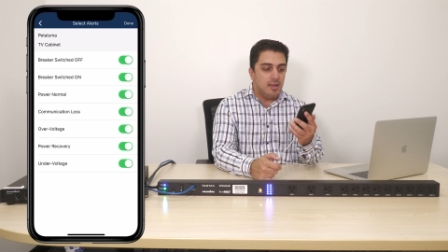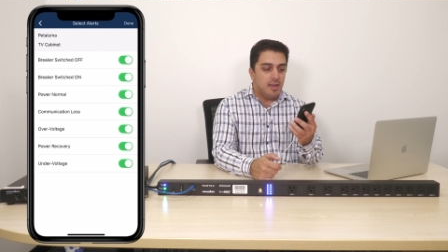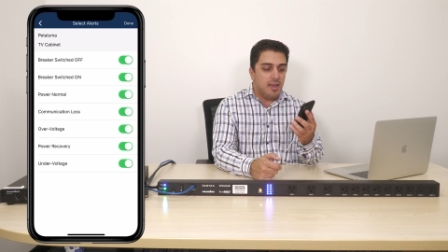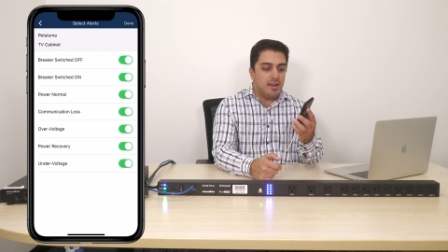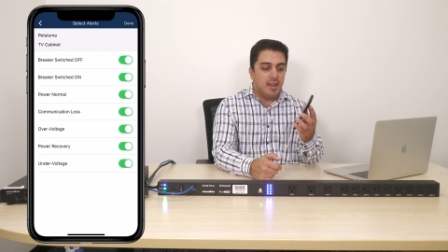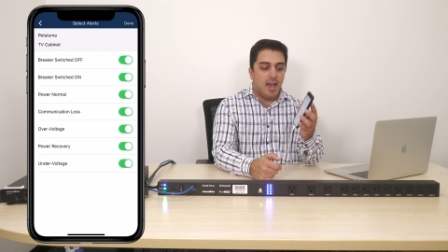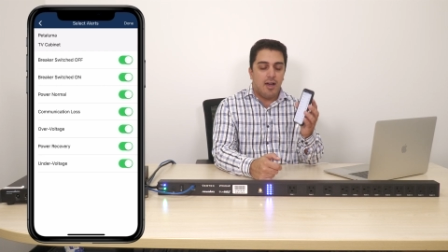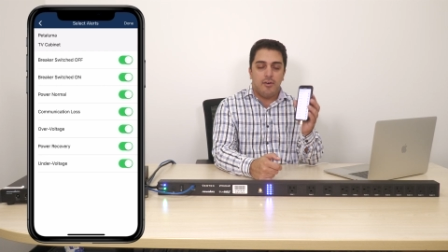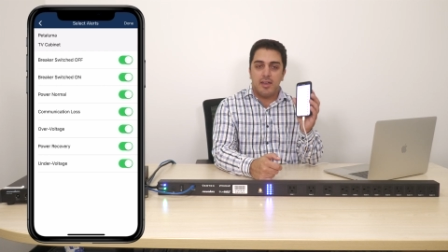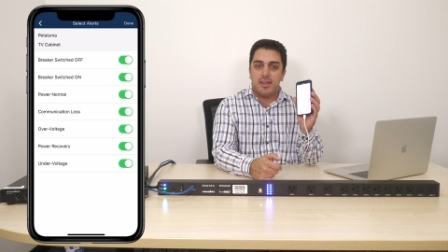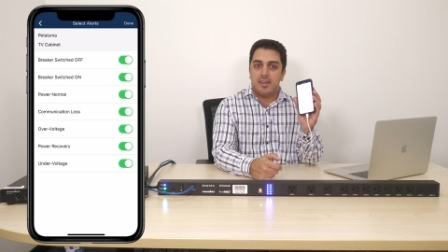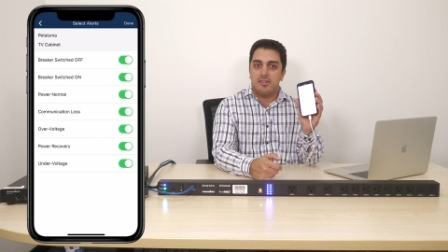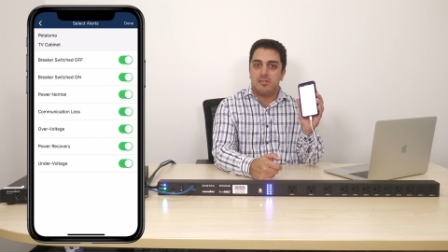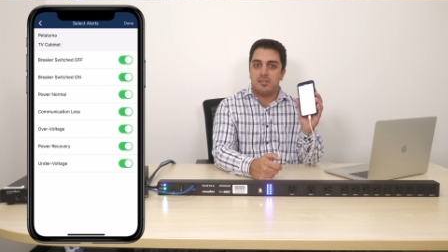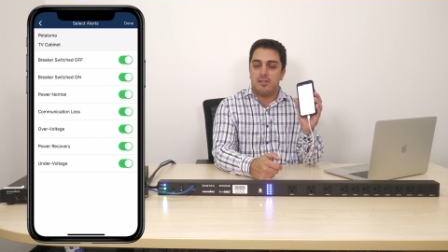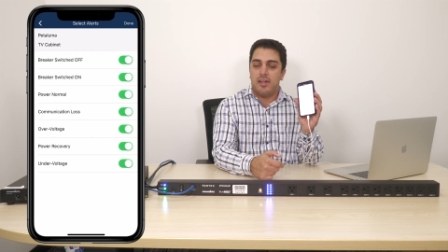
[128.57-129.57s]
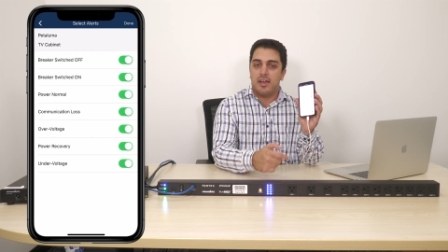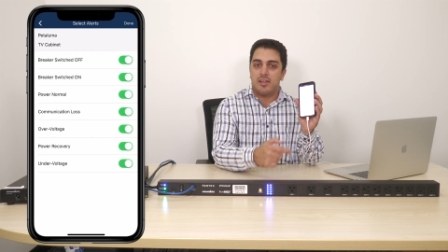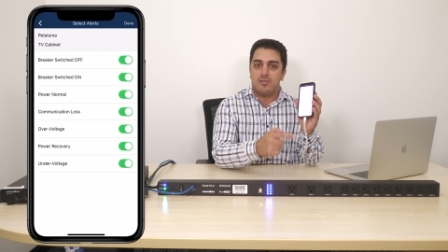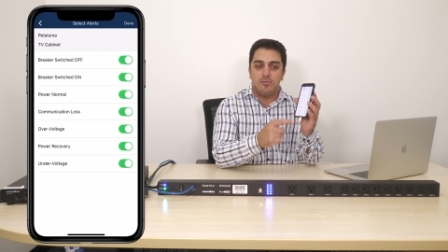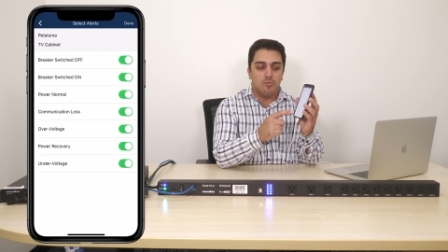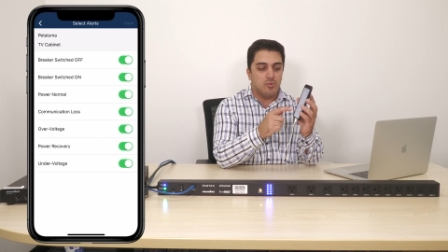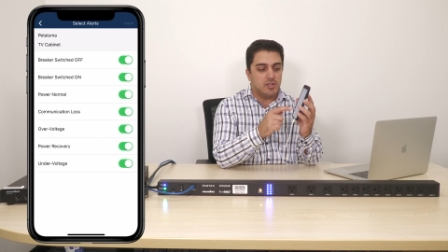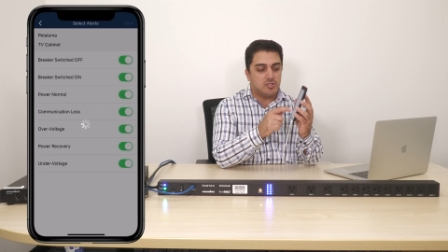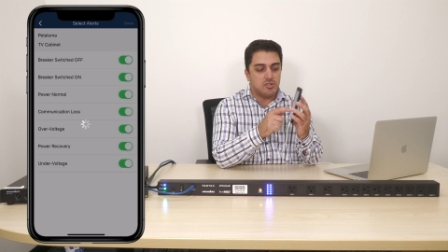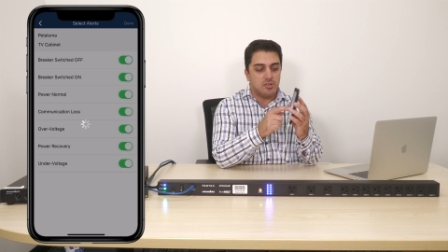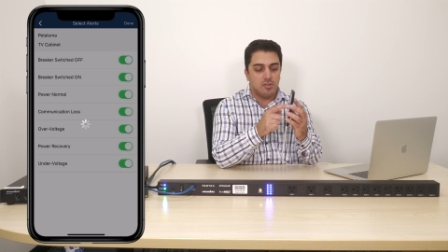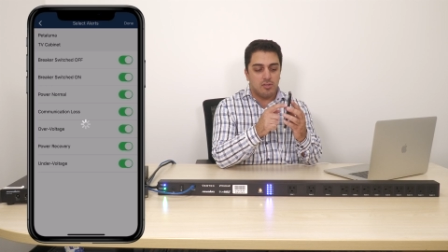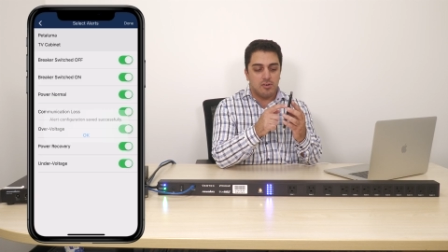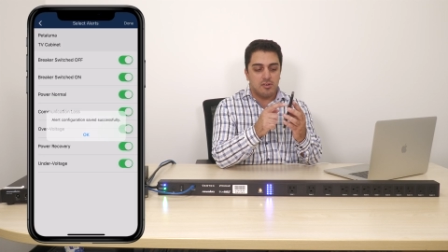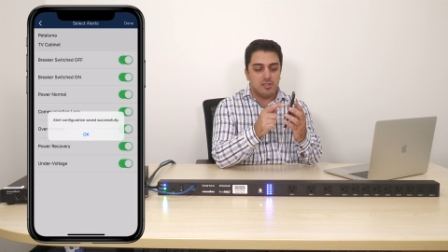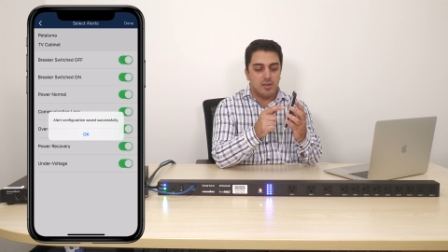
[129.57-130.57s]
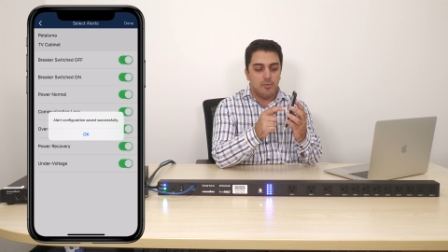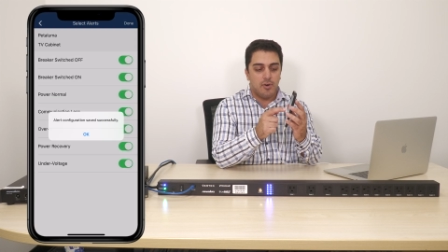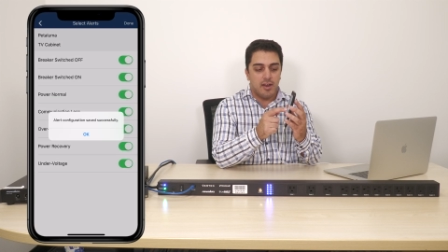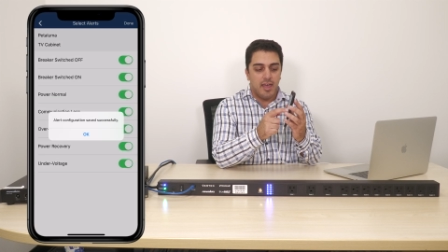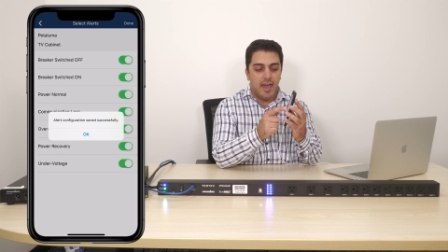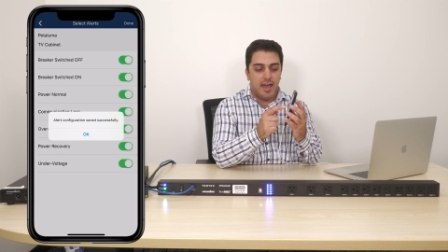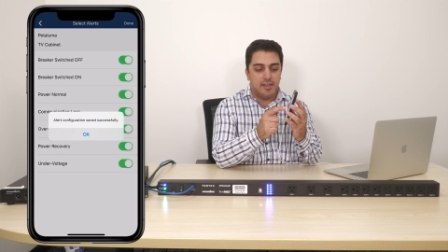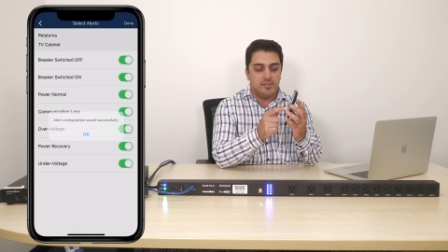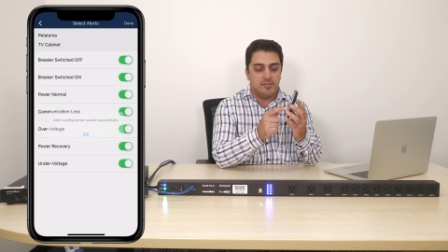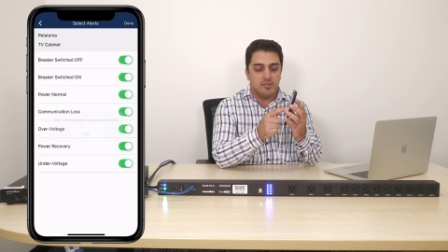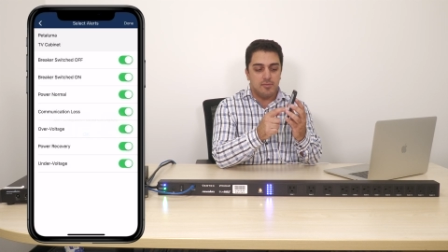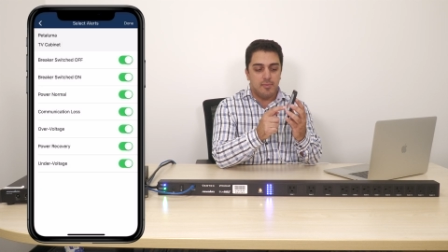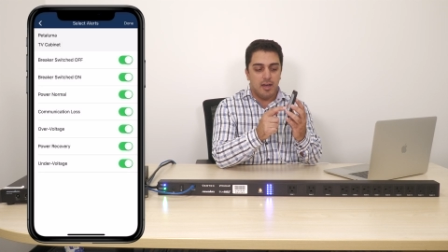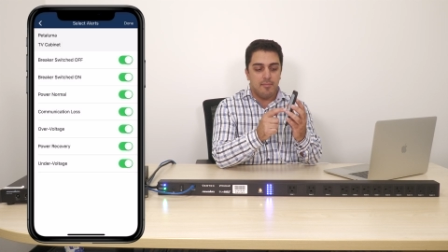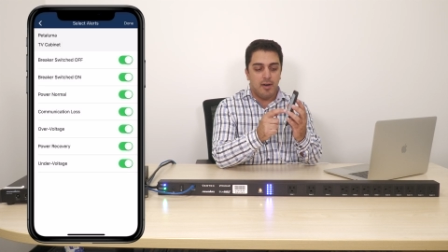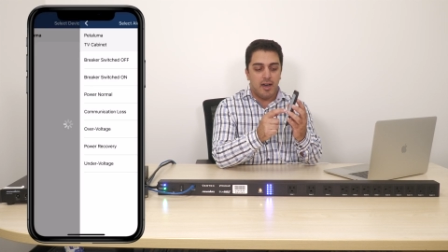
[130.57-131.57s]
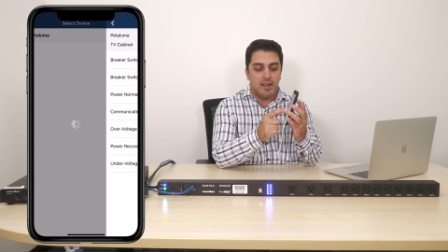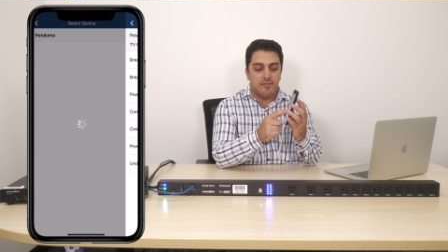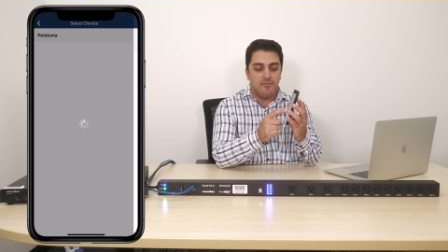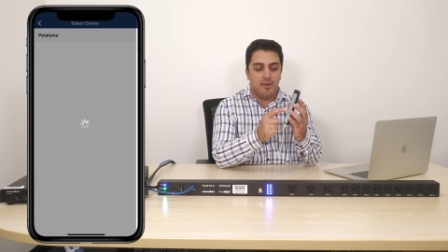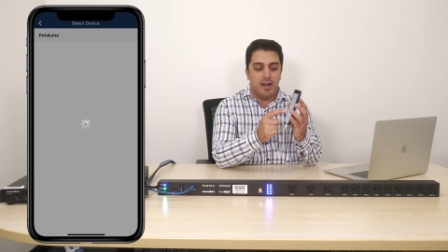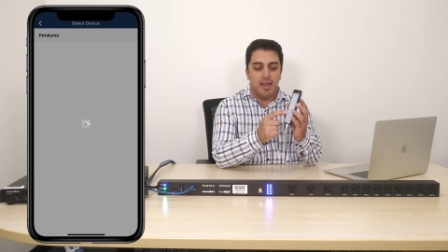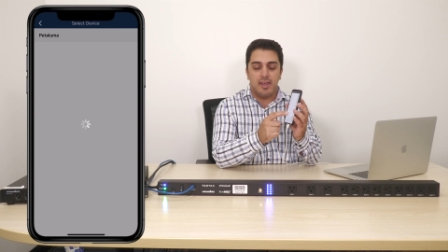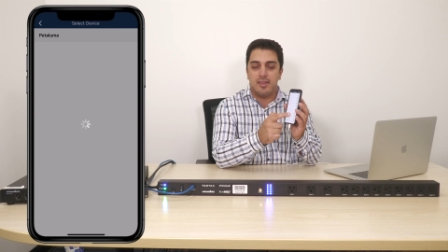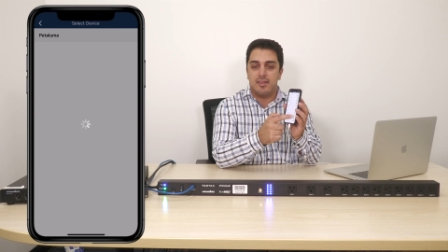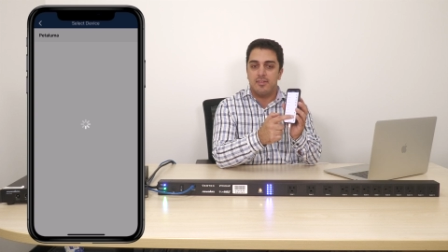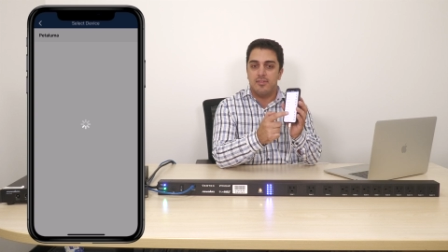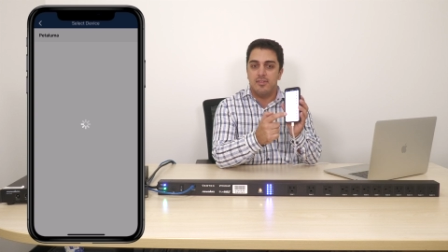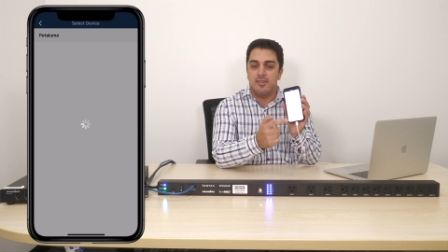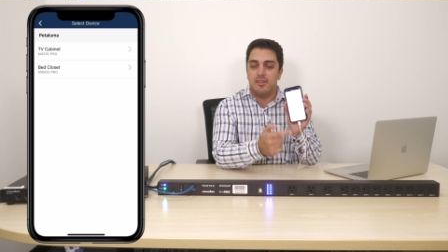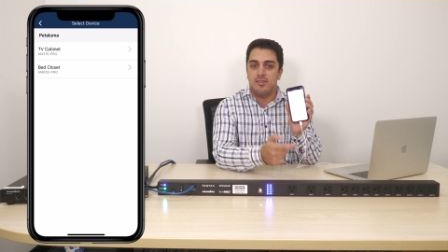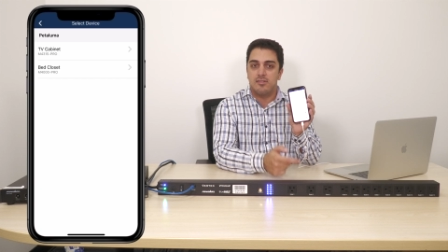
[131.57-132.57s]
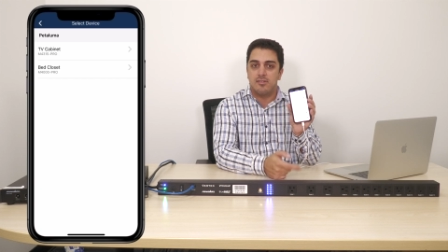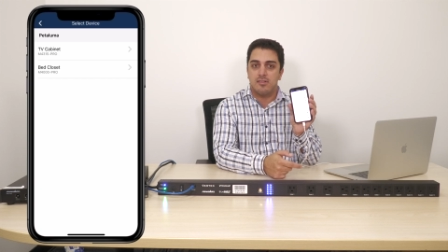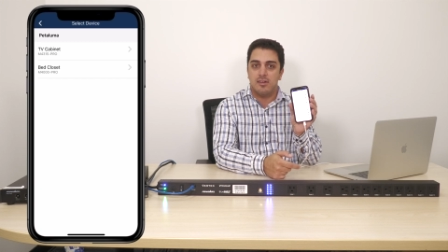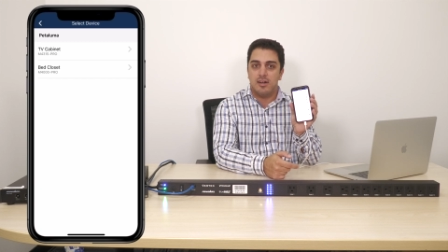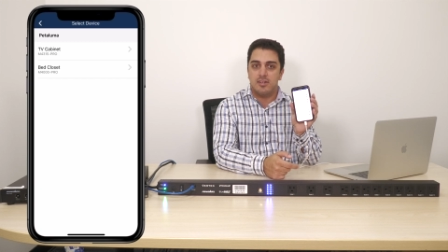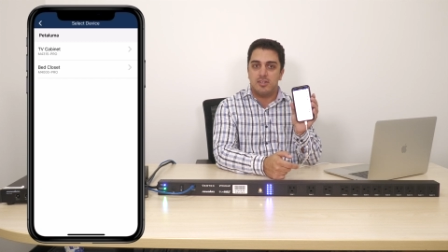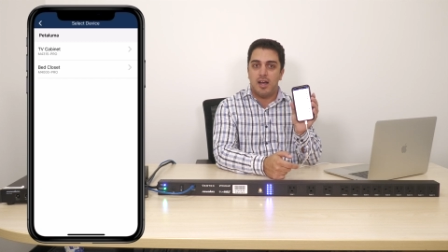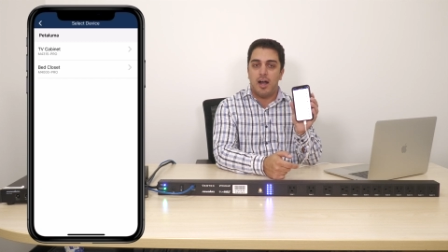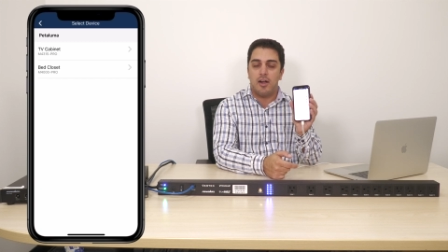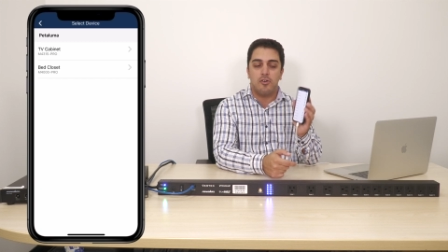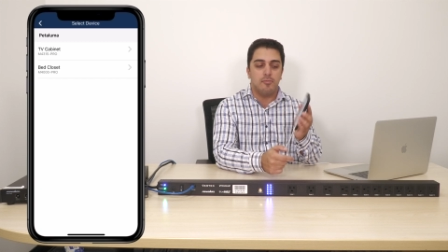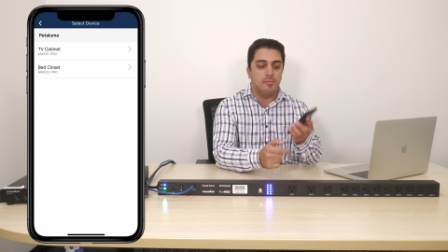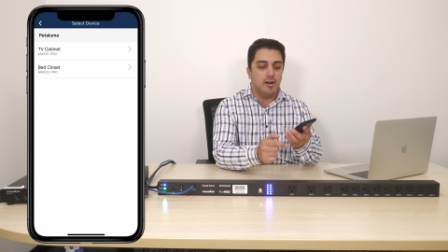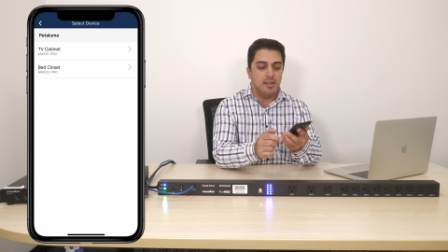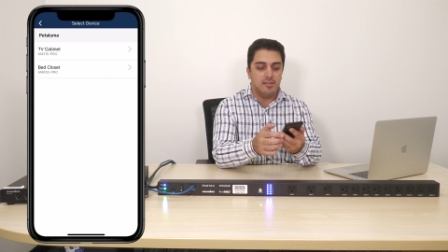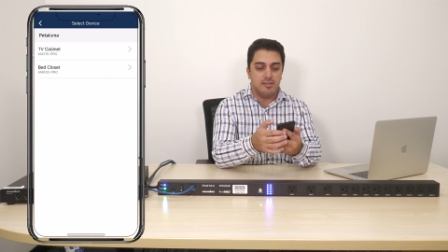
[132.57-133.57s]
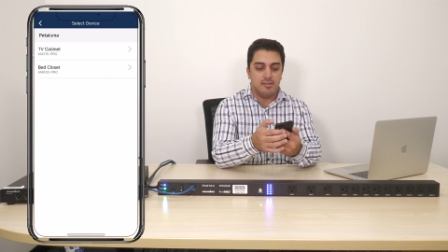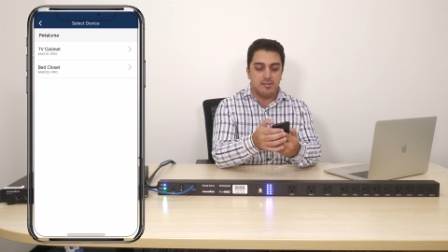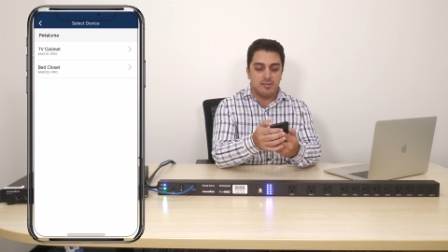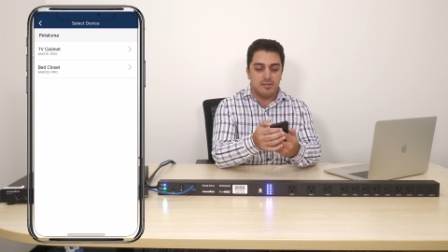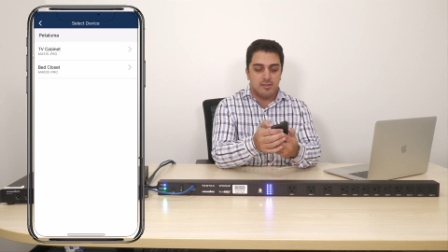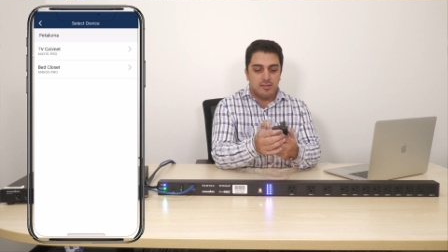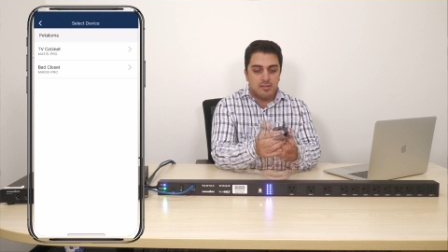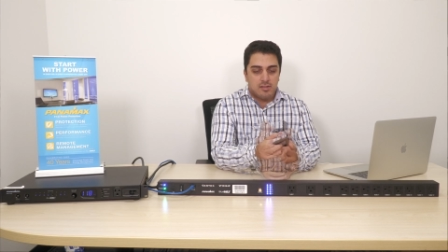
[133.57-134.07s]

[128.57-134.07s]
And now I can select which alerts I wanna add to by modifying these uh, toggle buttons.